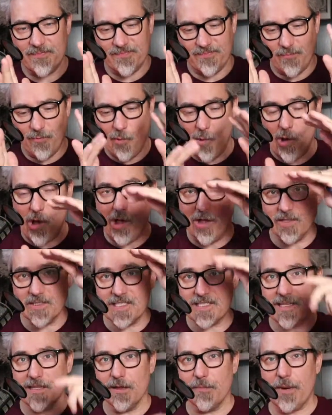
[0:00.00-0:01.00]
walls
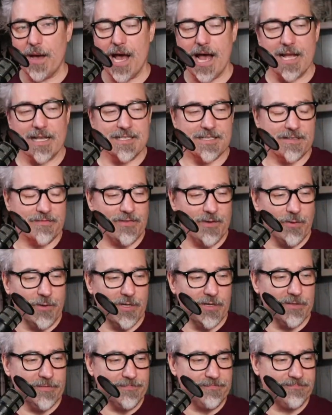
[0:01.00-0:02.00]
to the box, if you
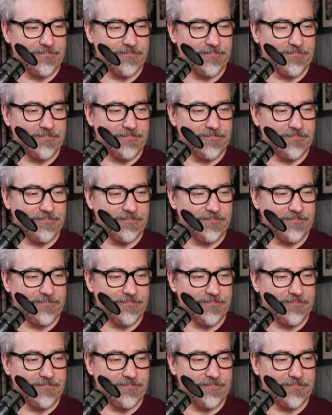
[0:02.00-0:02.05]
will.